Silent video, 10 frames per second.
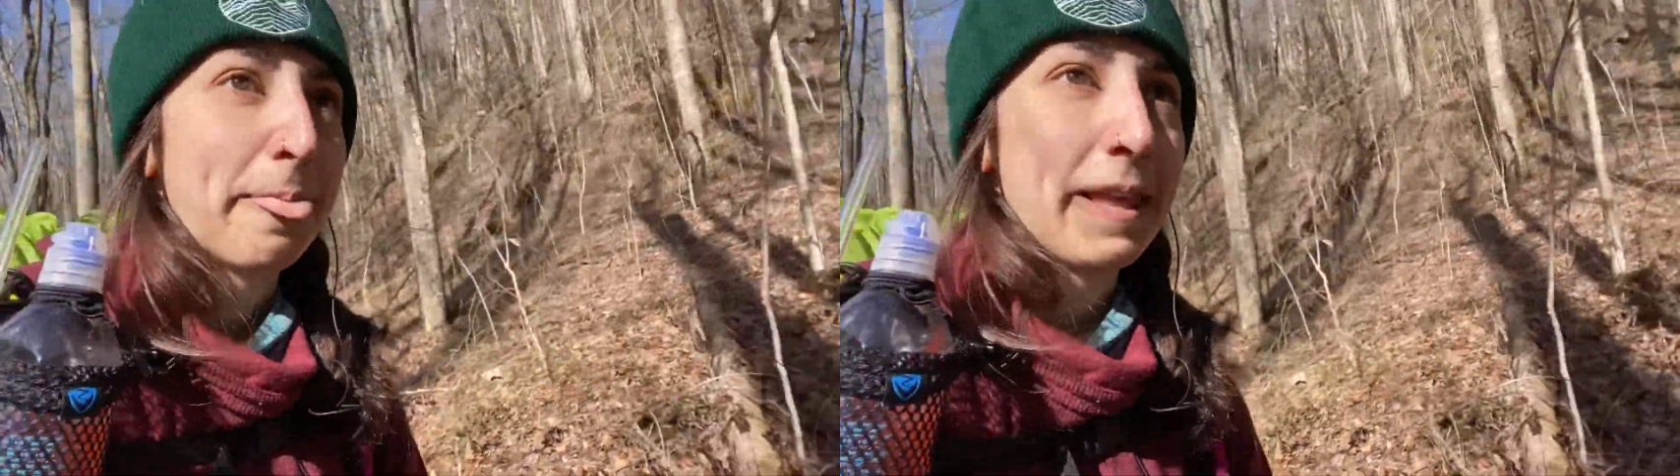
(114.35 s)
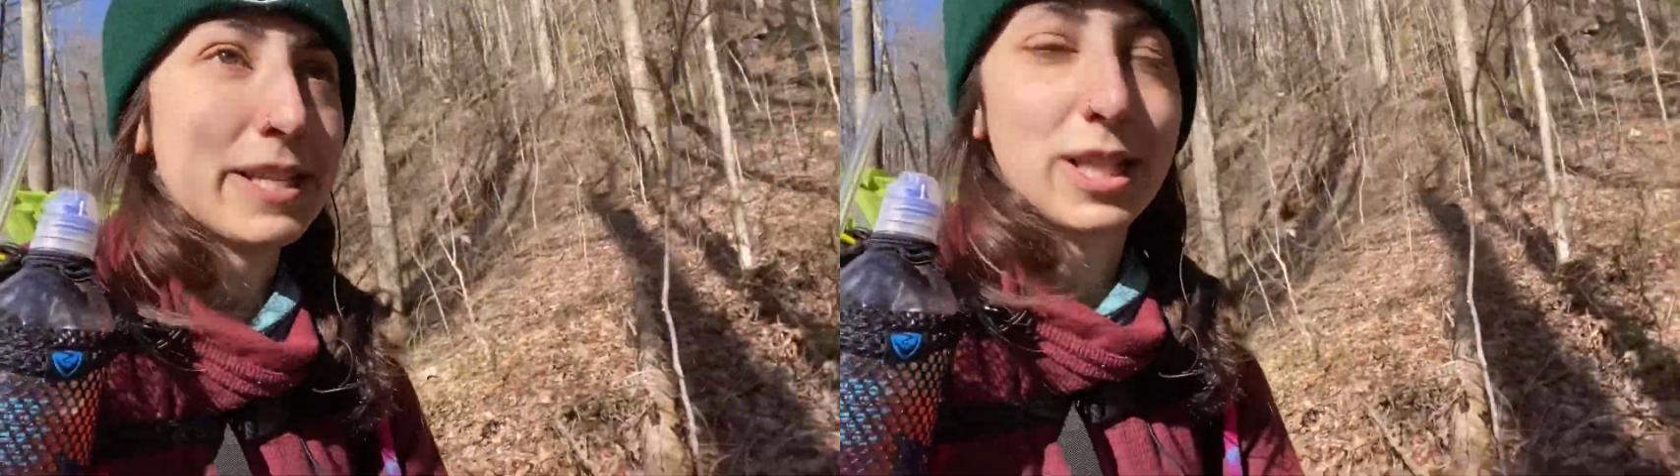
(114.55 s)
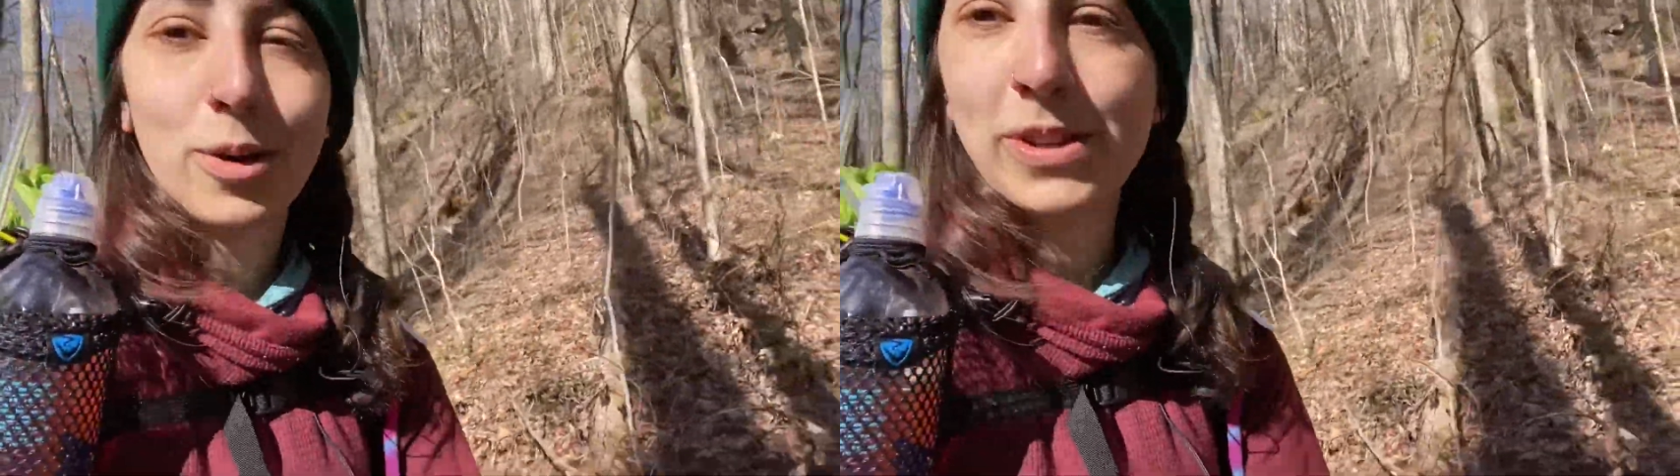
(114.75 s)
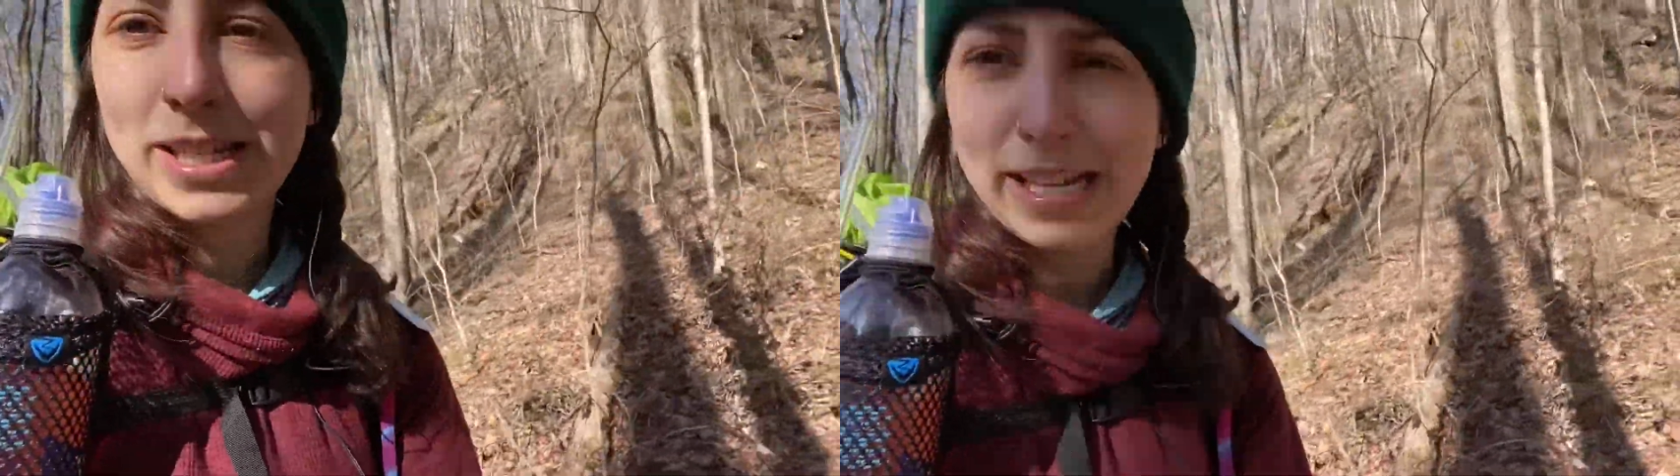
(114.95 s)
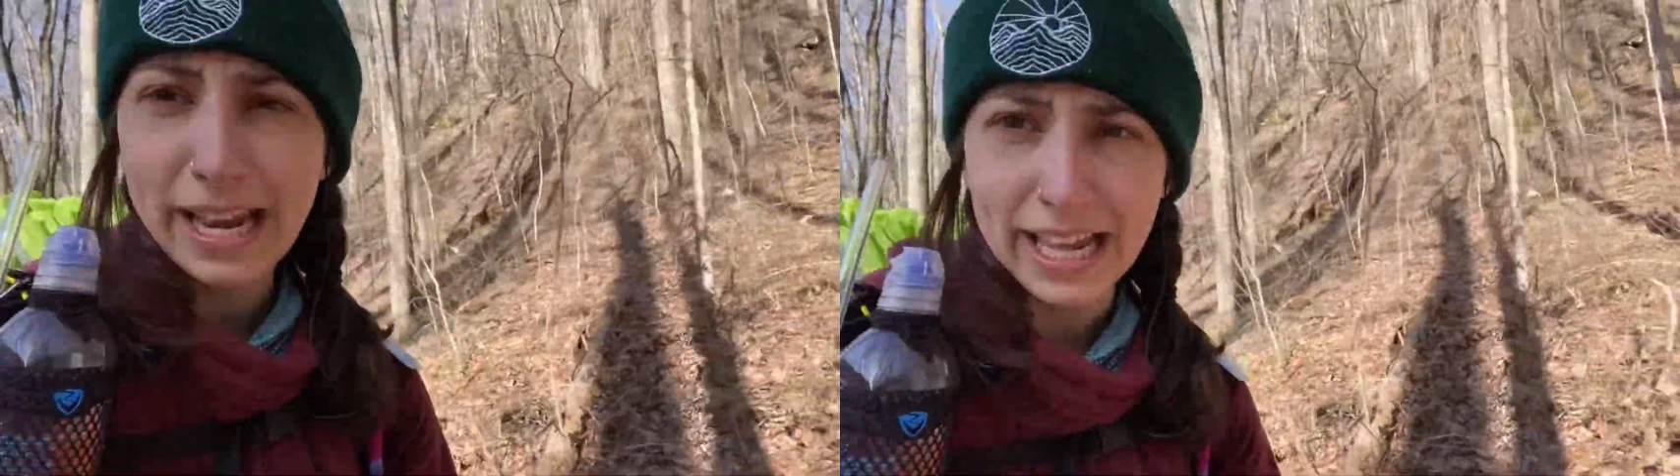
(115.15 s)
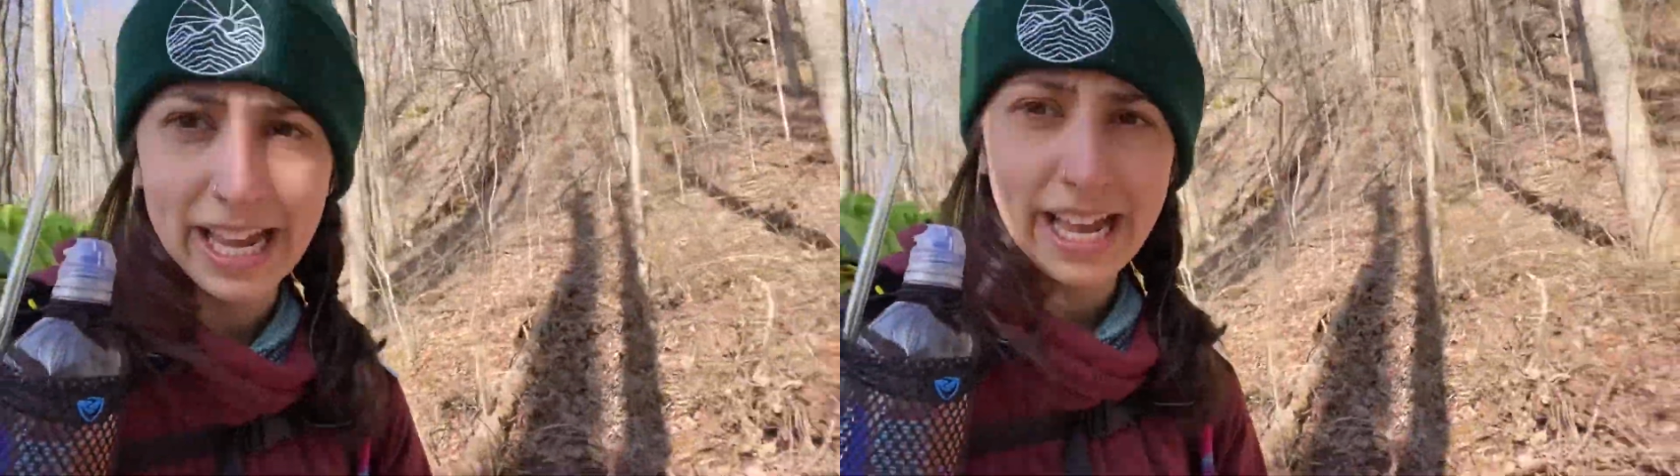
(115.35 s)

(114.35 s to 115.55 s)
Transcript: slow and steady.